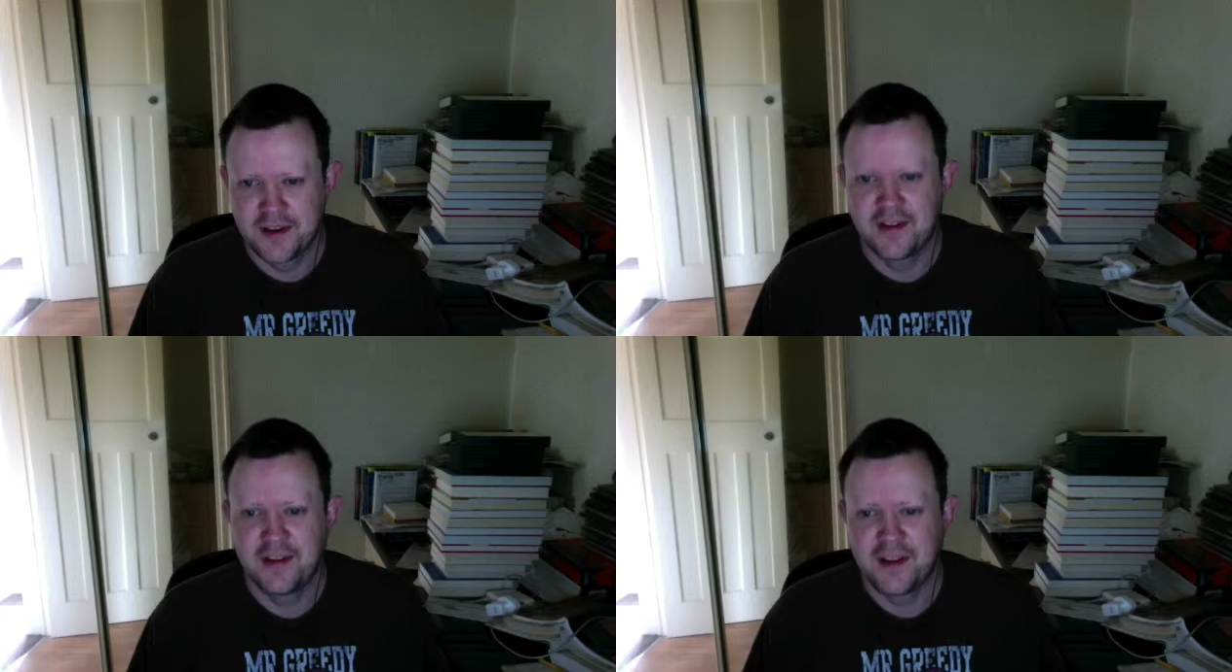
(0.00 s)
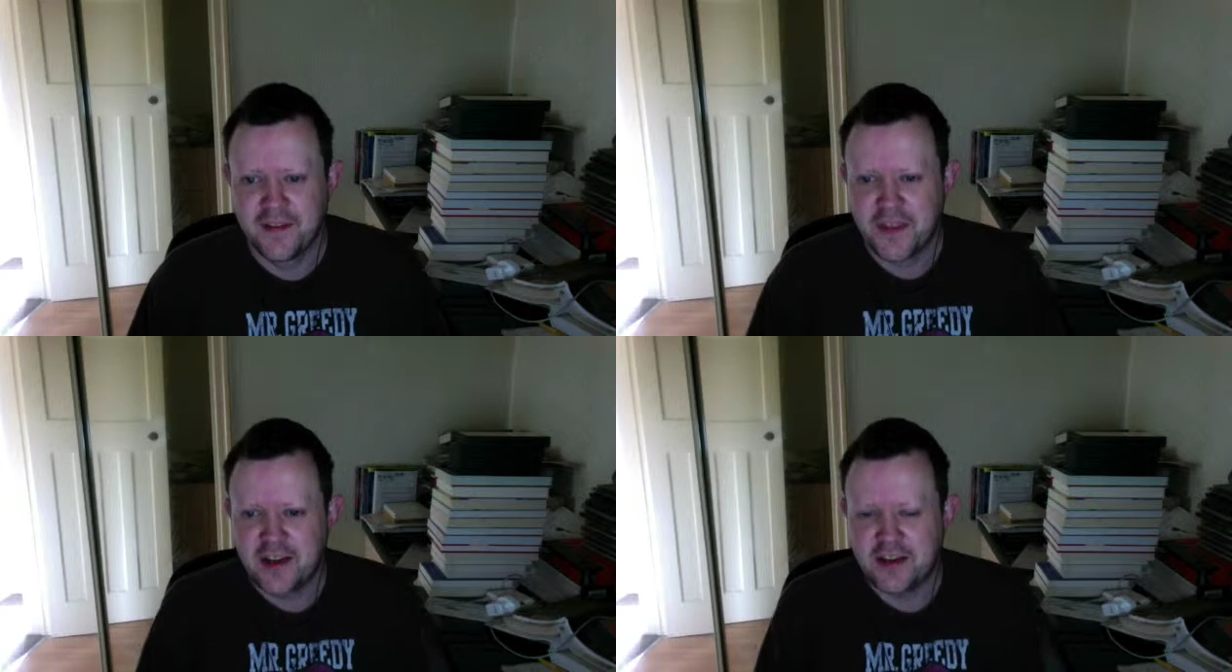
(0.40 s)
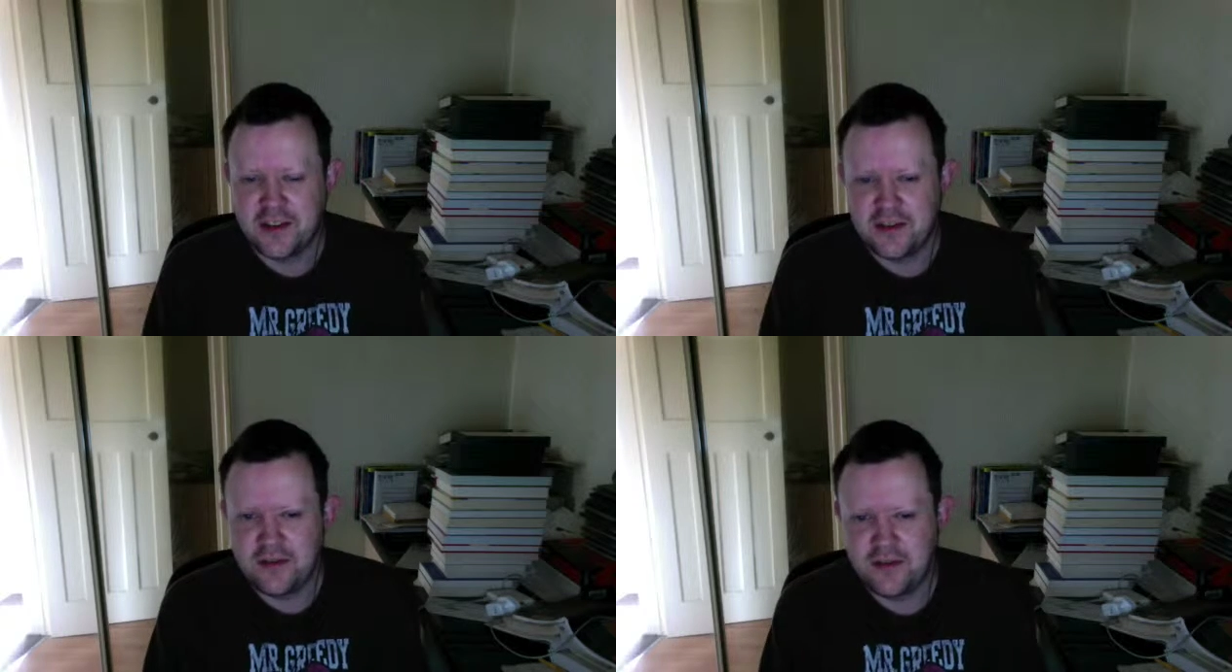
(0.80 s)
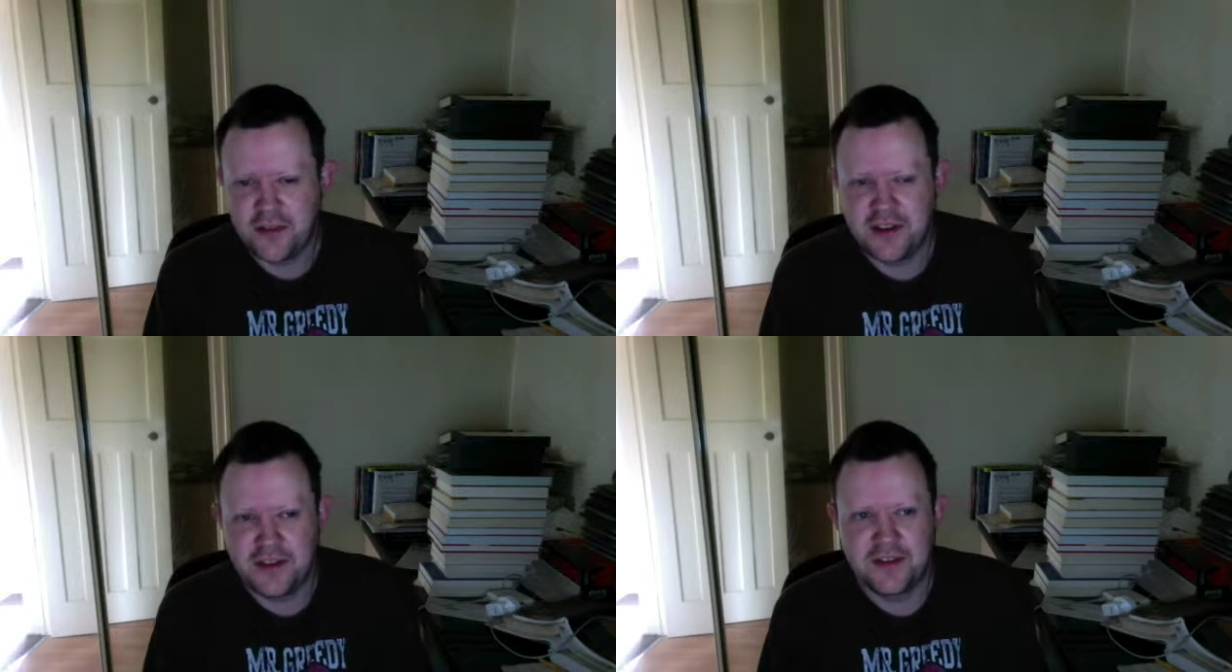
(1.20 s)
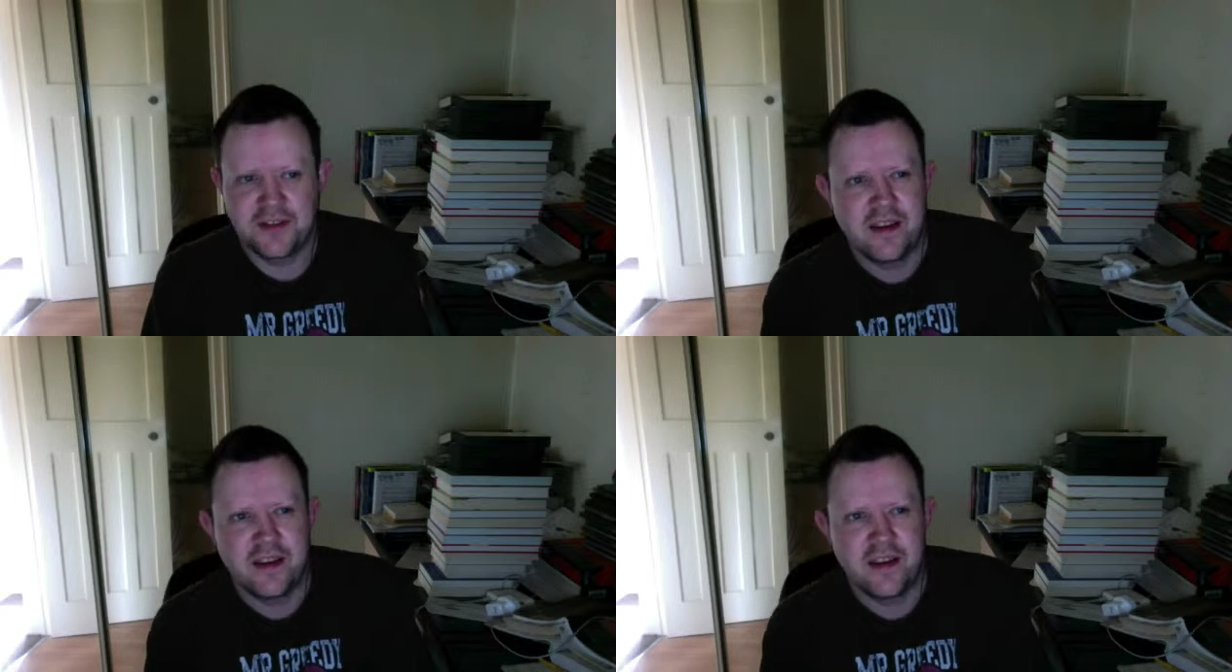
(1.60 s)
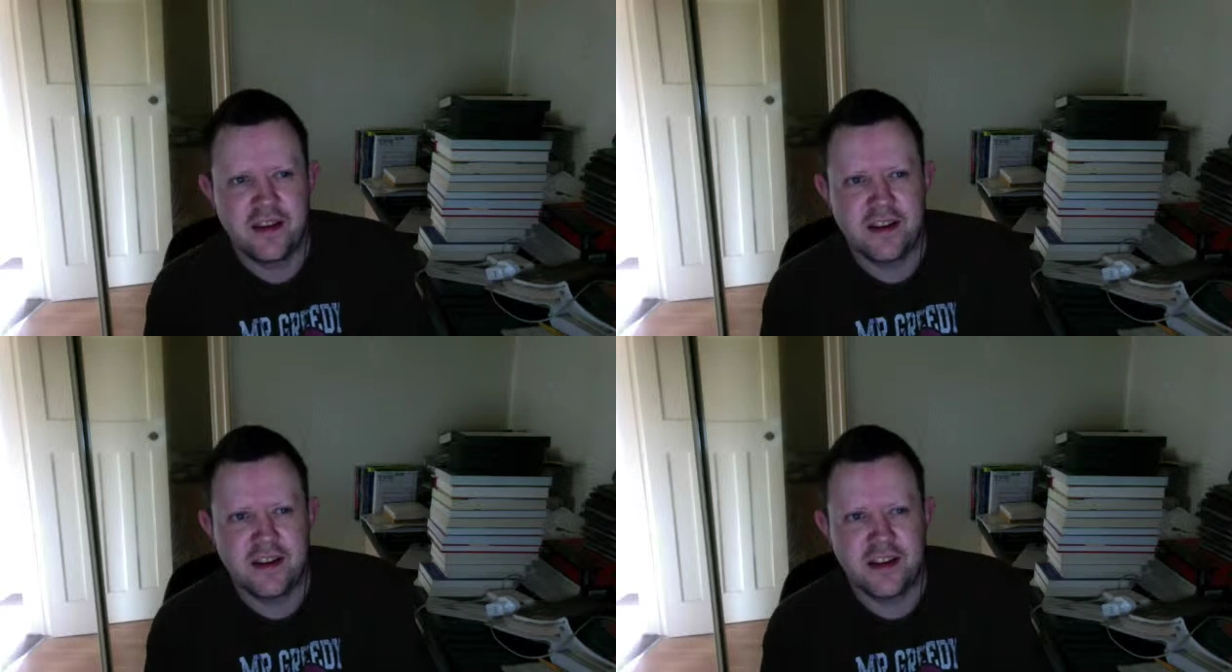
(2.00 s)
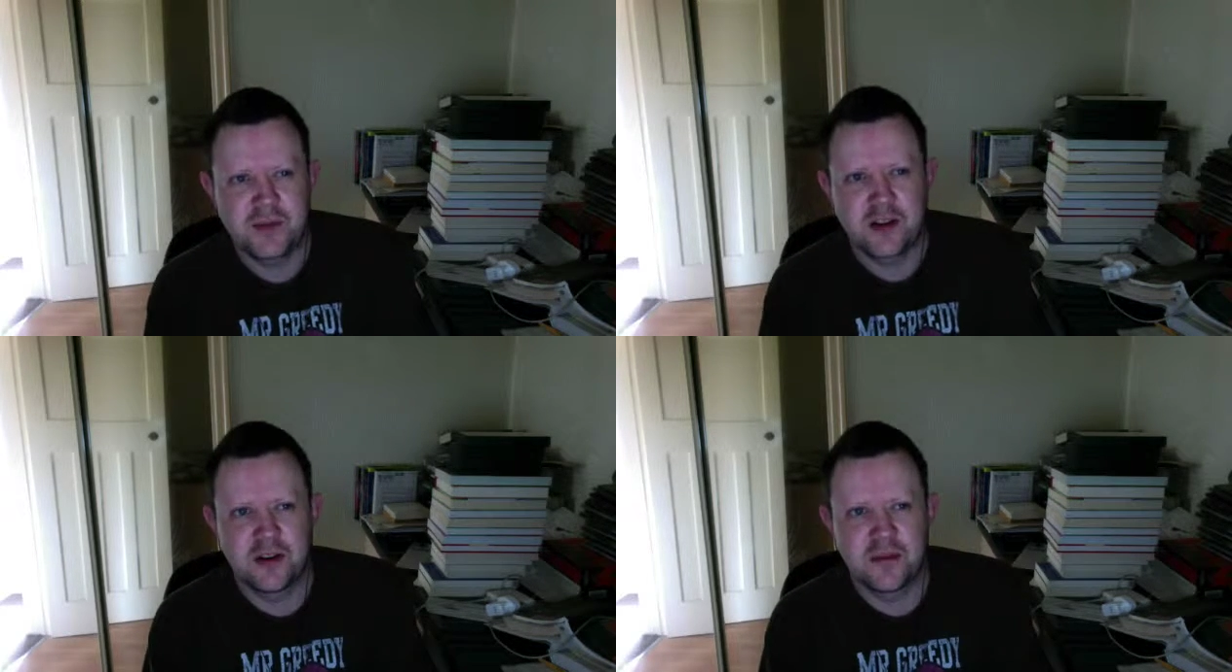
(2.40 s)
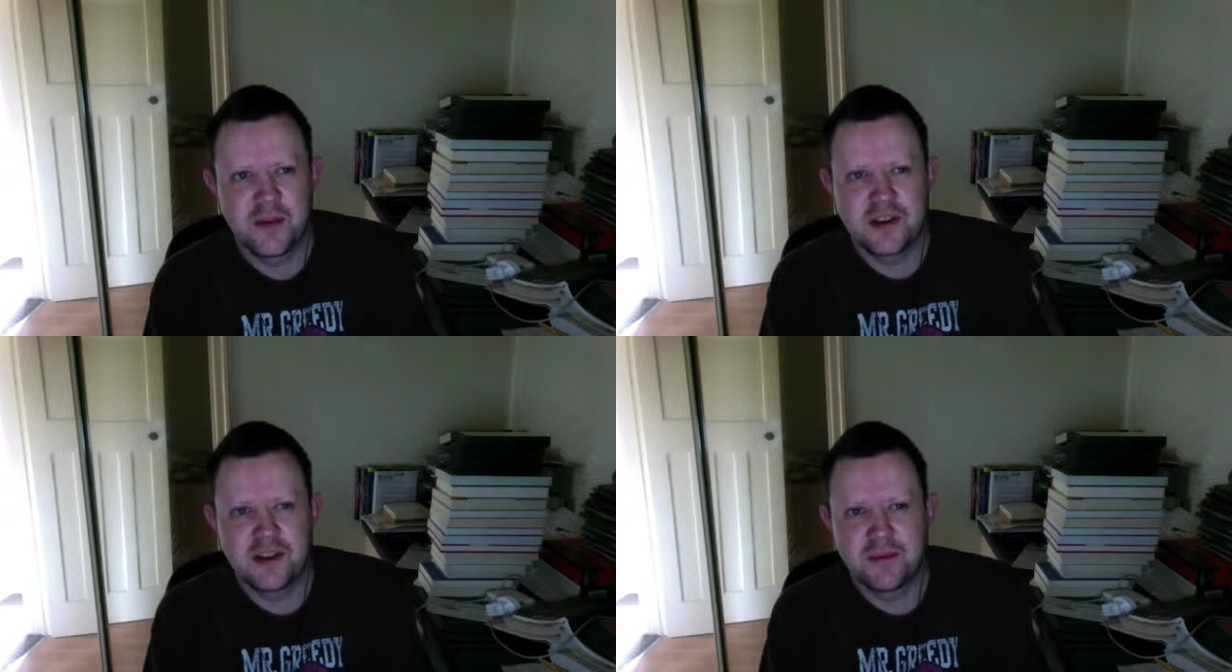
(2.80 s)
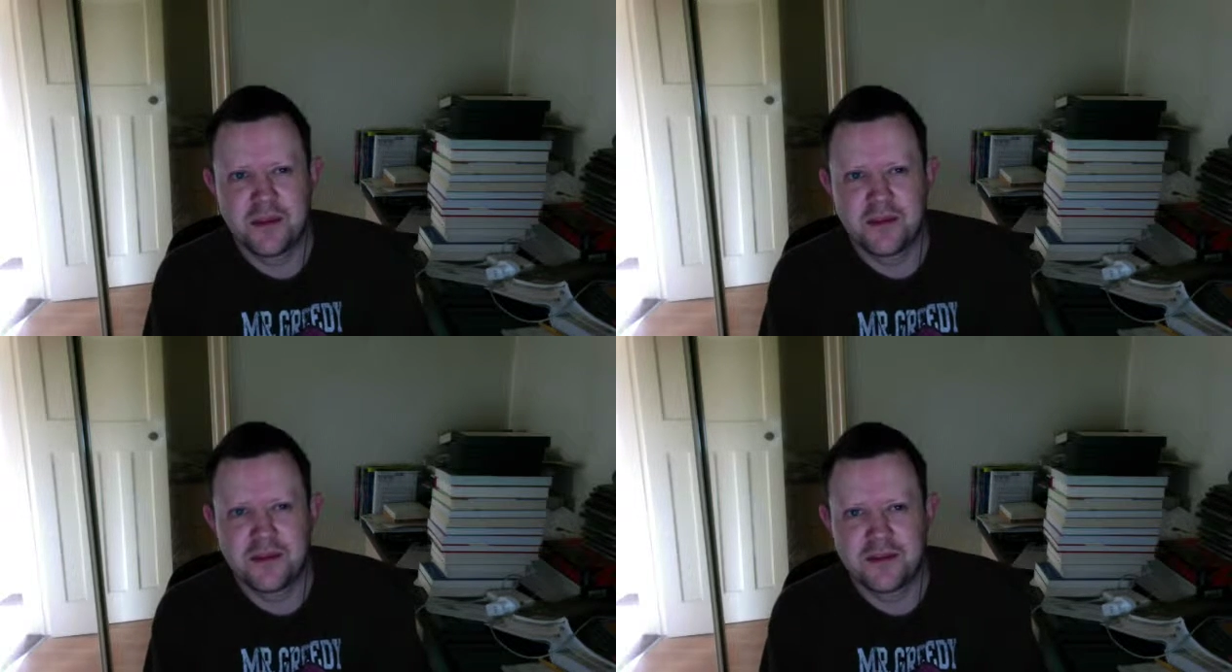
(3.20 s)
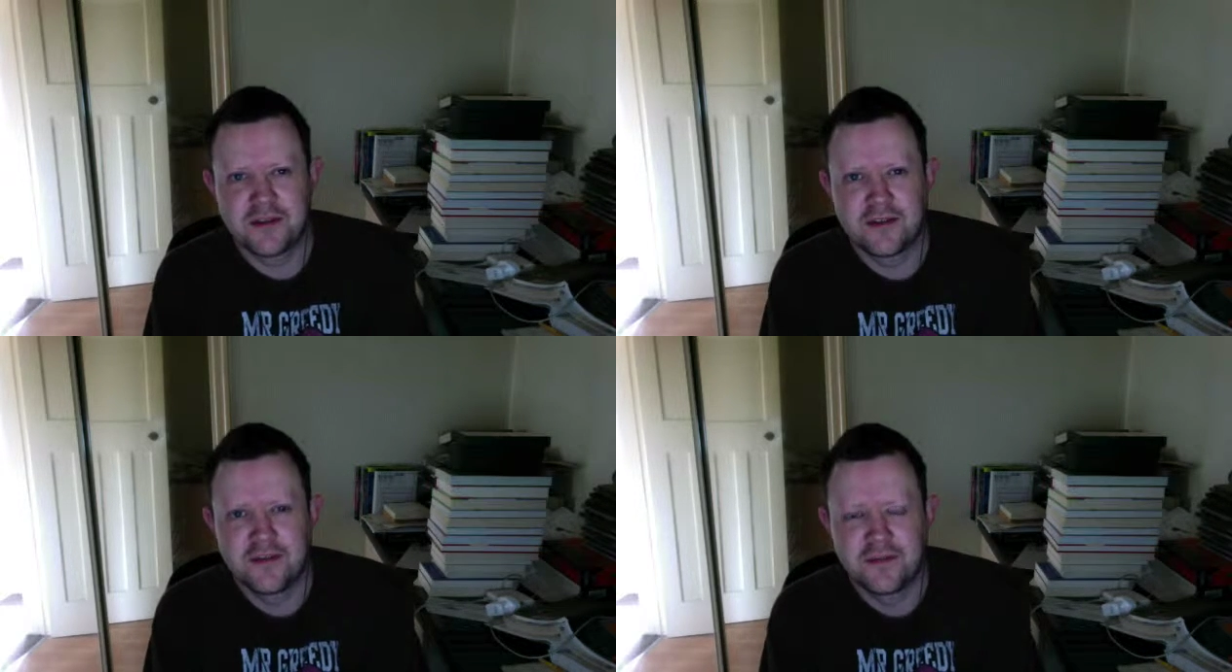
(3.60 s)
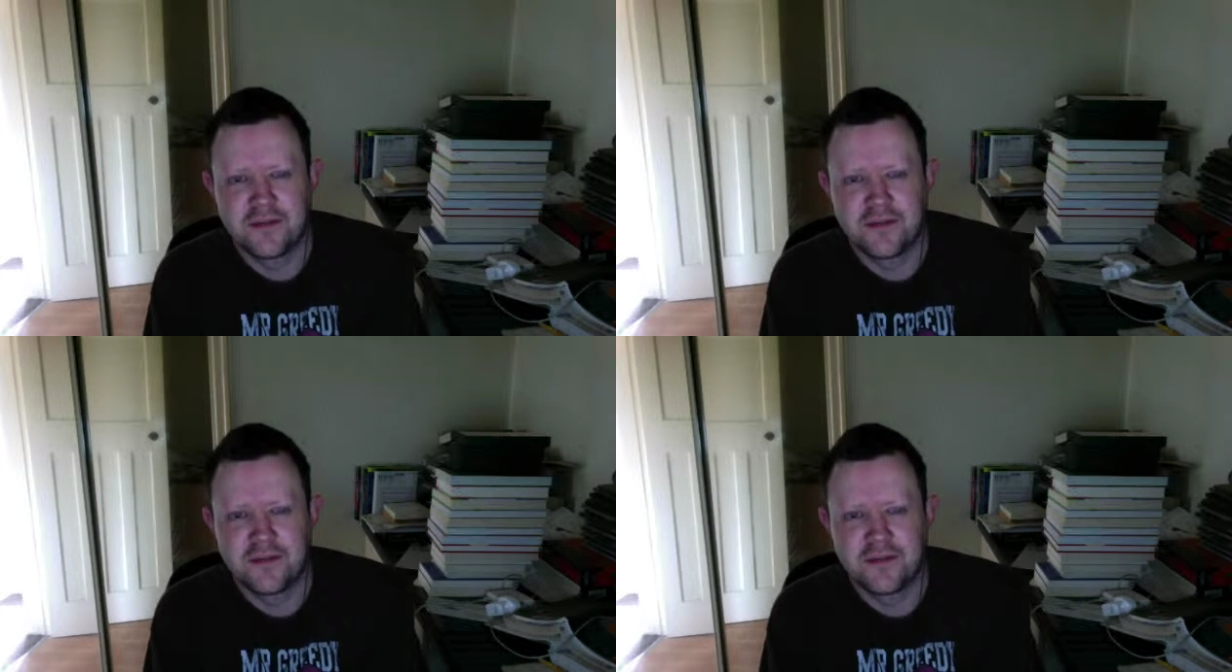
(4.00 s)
Right. Do you think that it's becoming more